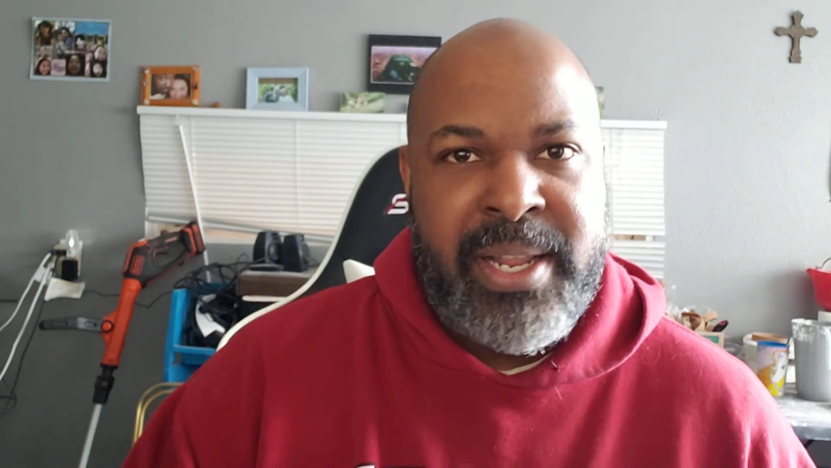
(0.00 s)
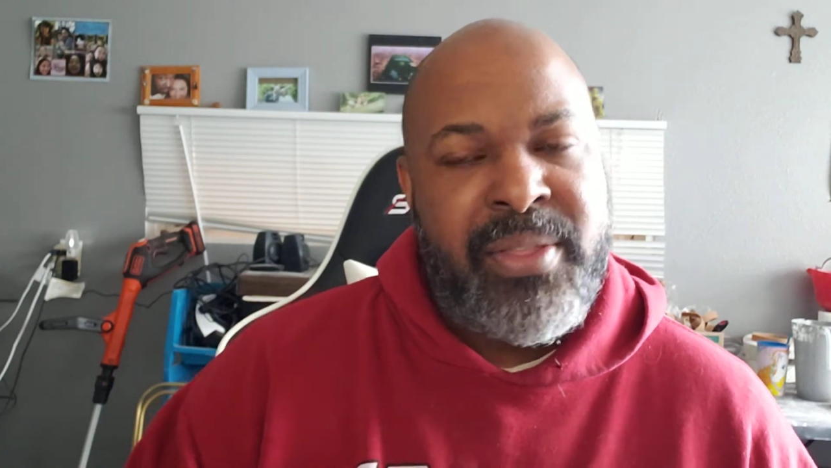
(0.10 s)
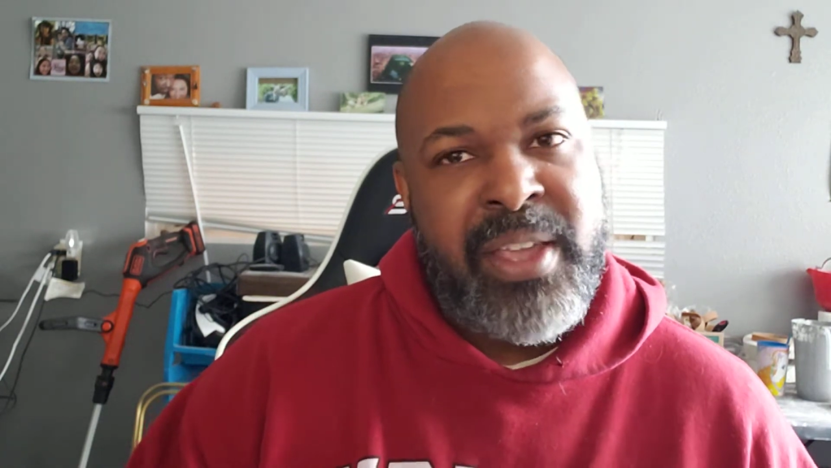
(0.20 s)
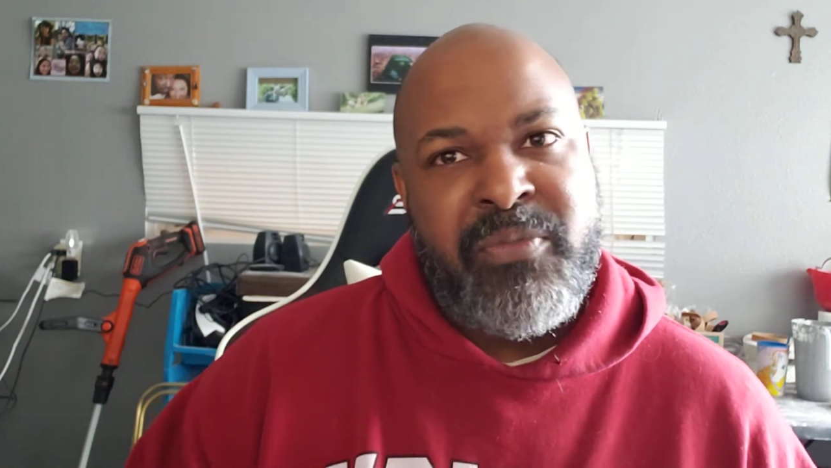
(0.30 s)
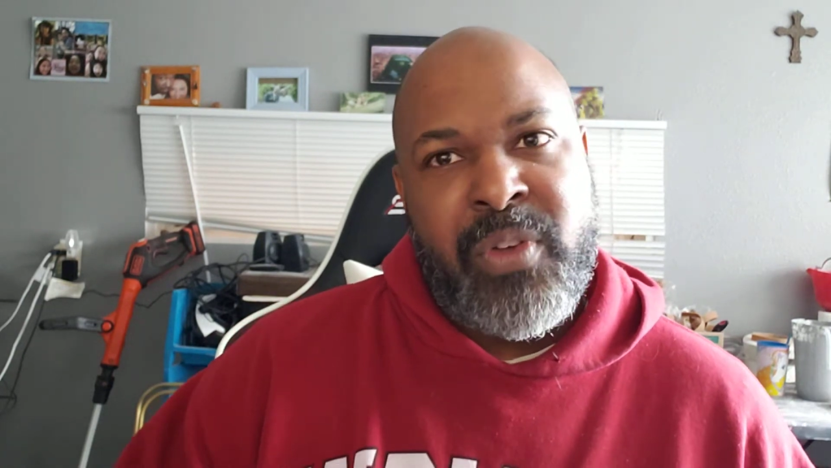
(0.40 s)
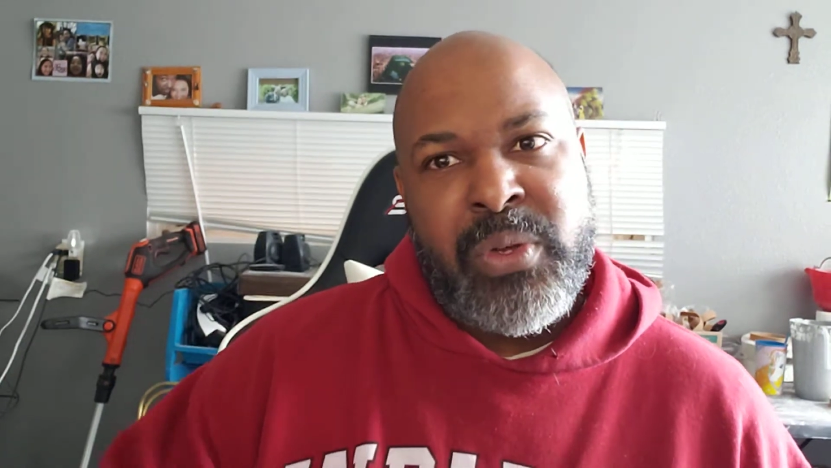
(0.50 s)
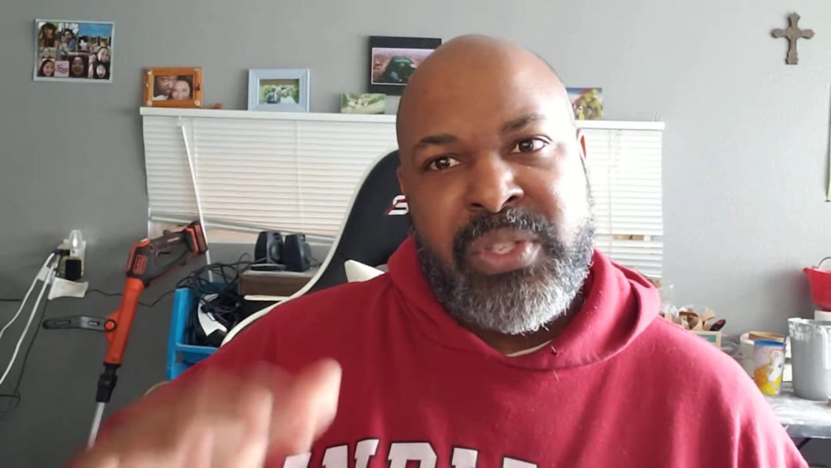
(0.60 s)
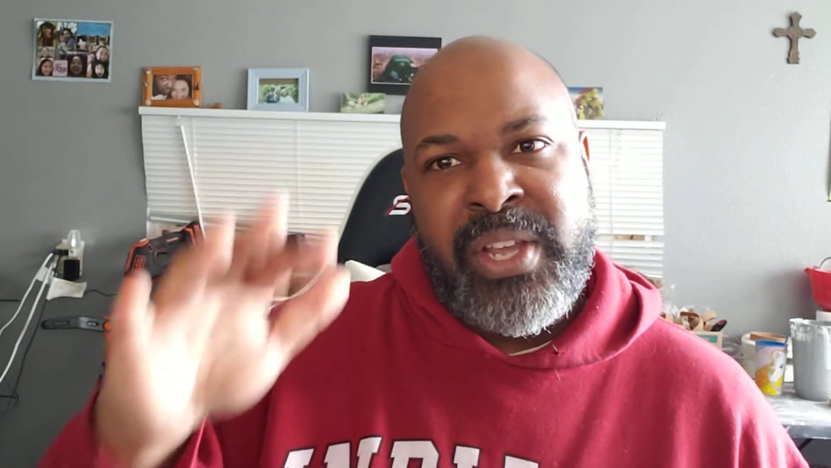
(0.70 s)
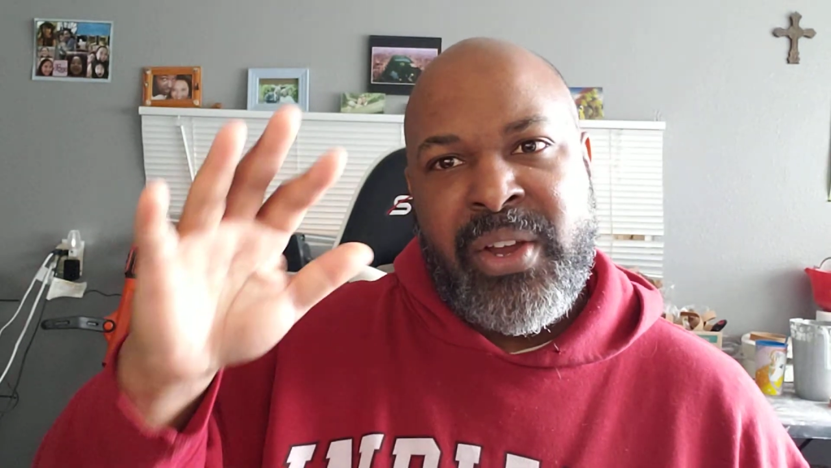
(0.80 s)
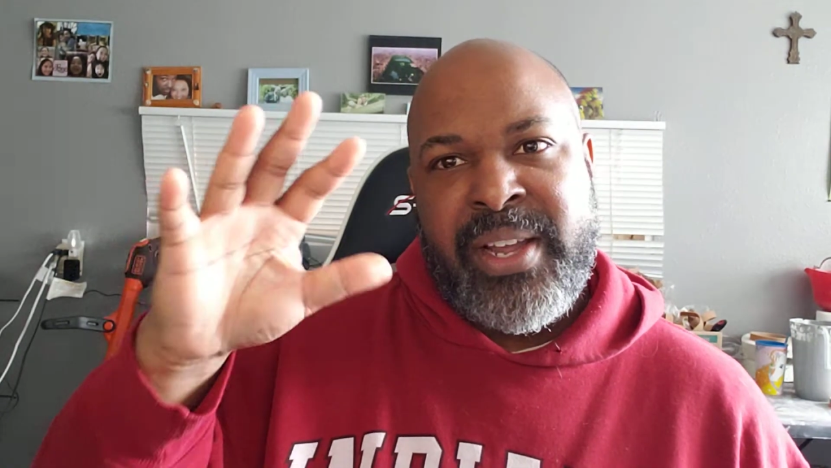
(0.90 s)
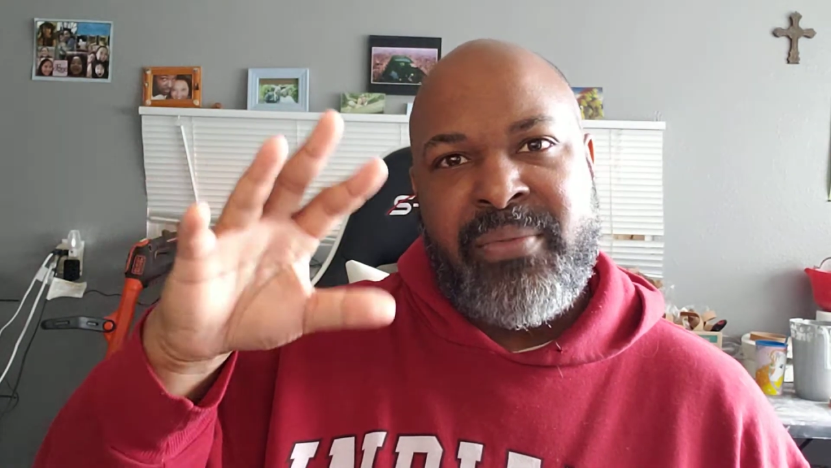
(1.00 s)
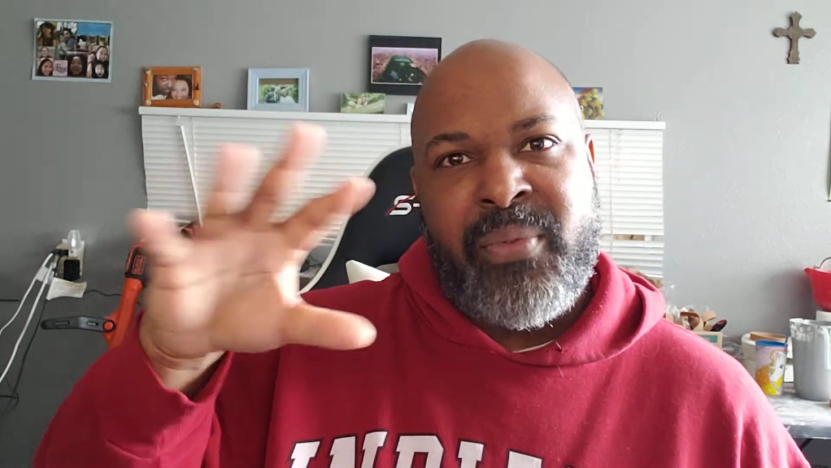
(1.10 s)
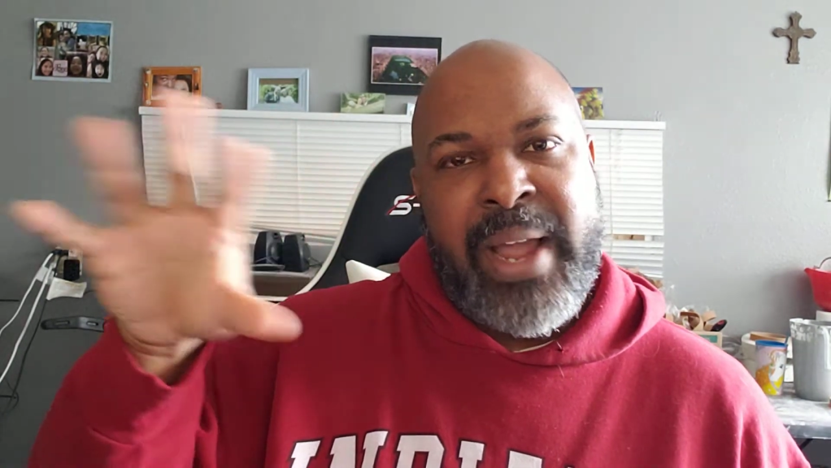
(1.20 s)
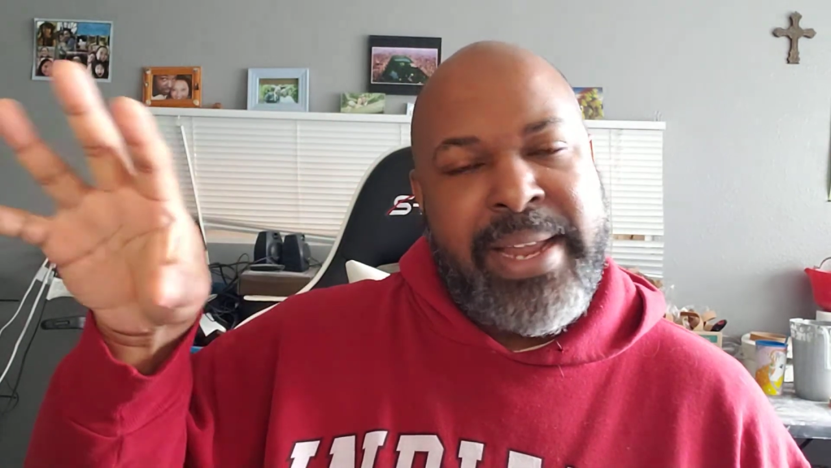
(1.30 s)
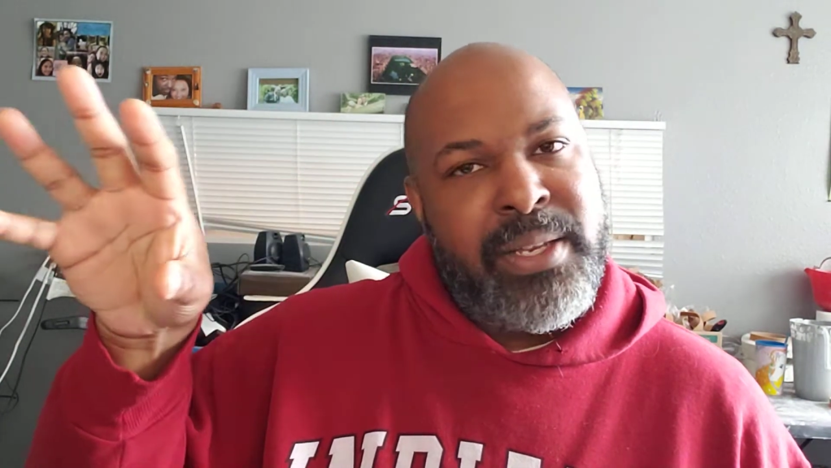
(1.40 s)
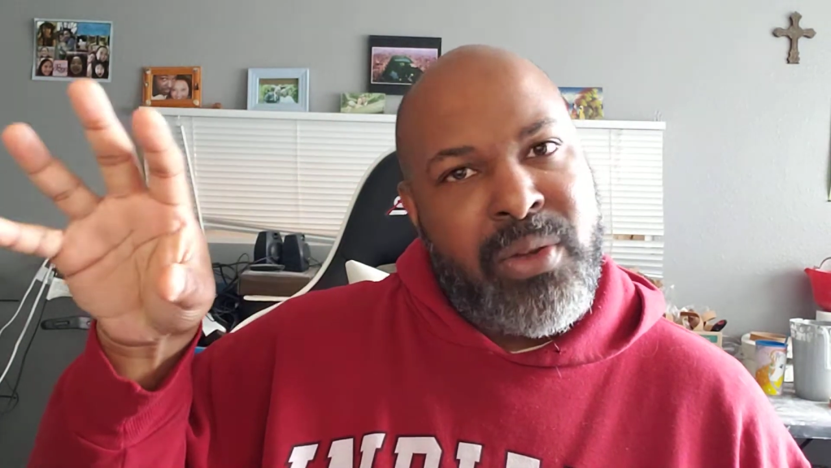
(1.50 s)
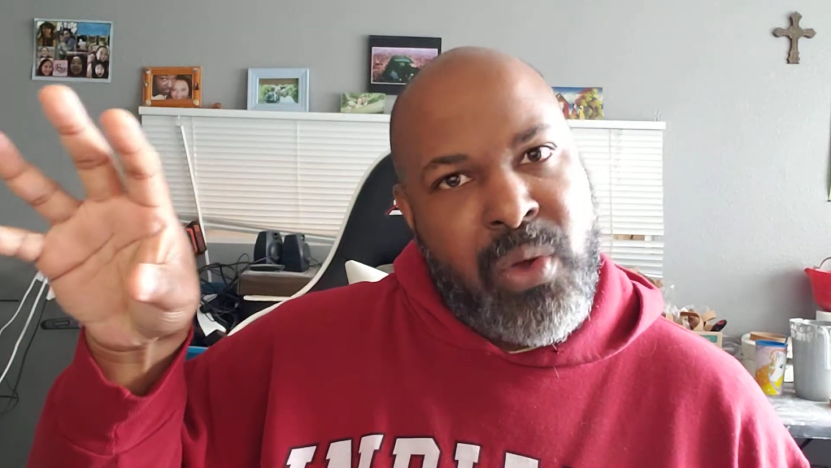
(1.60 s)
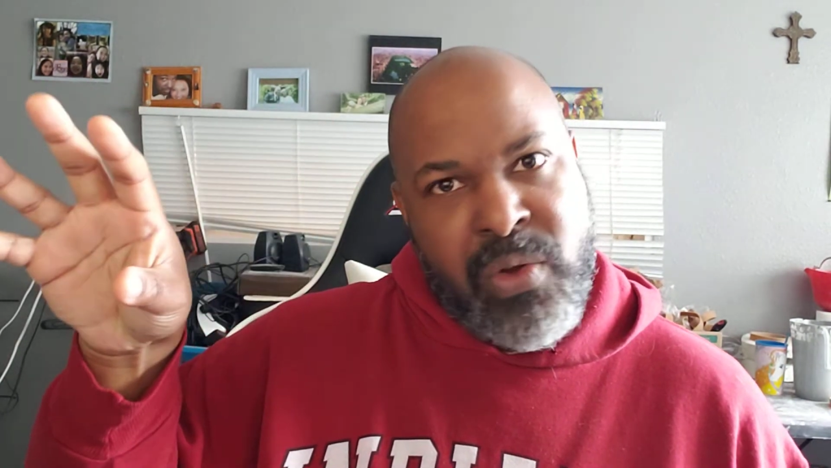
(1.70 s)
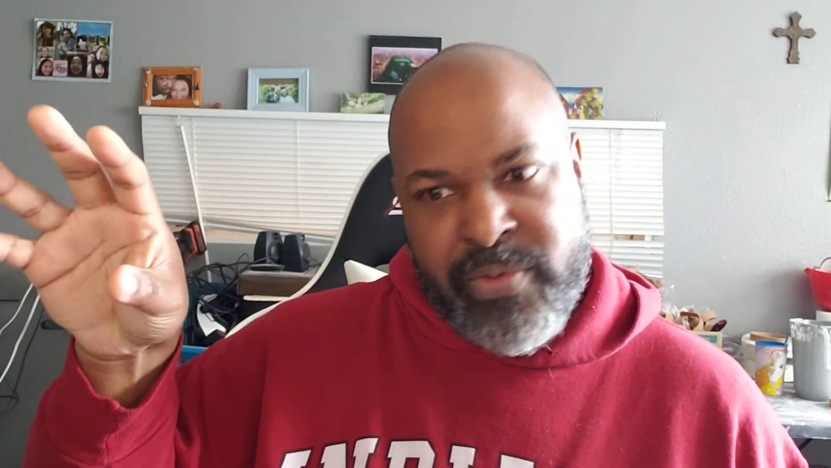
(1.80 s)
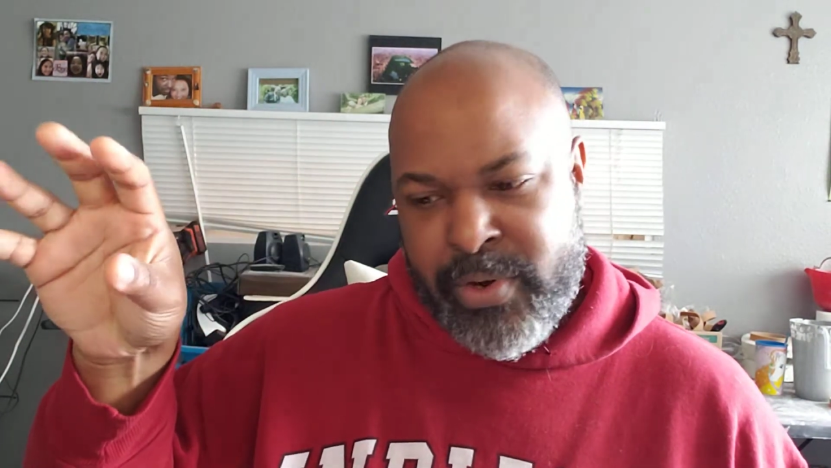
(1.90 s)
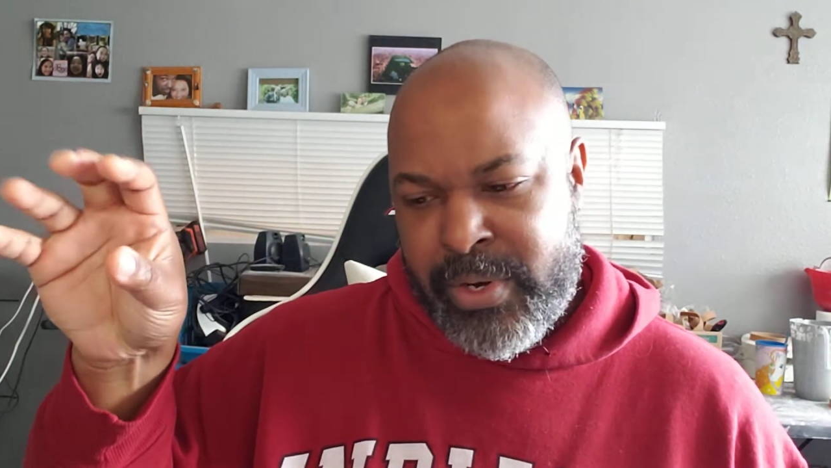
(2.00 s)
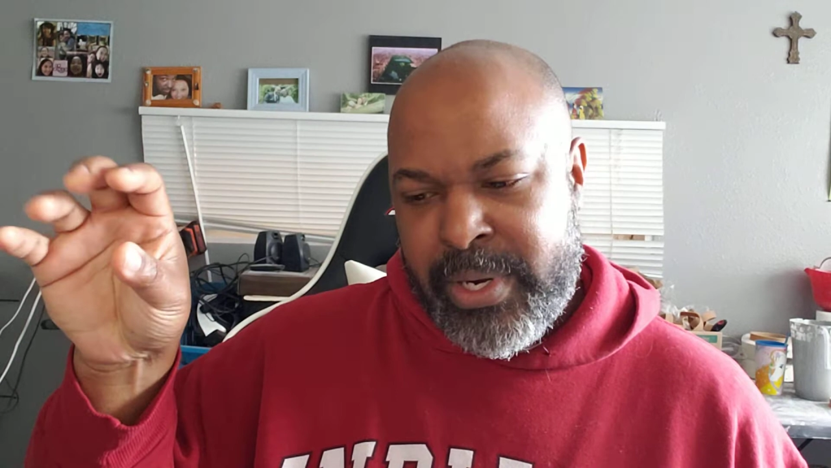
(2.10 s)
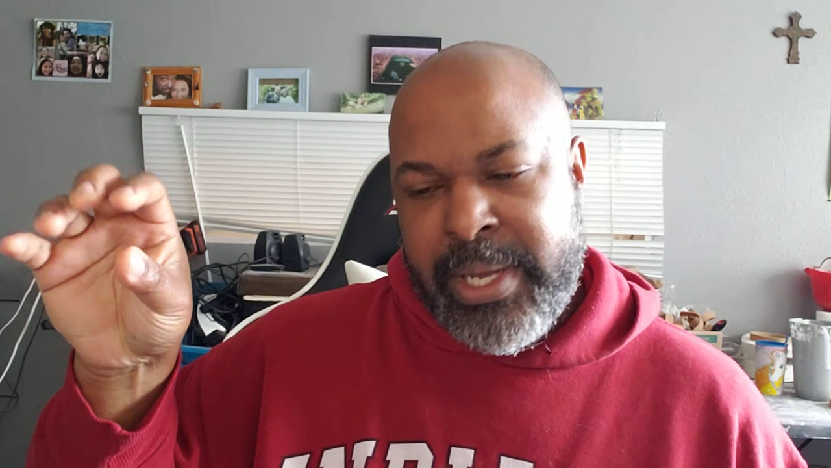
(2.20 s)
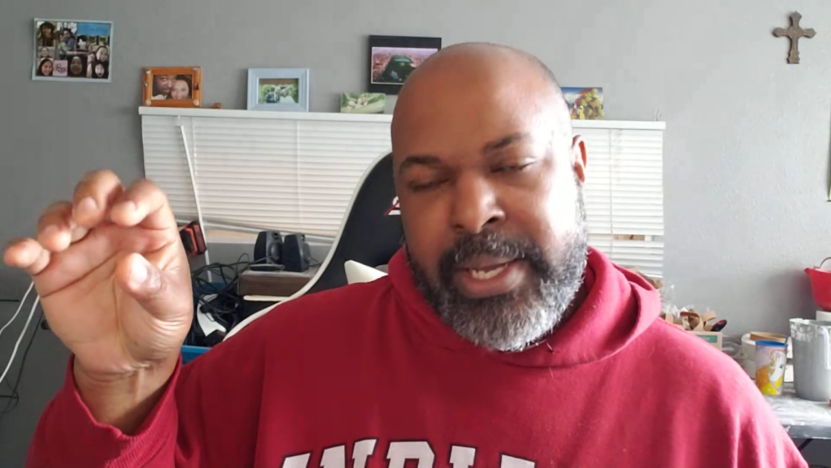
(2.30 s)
I think folks here get frightened over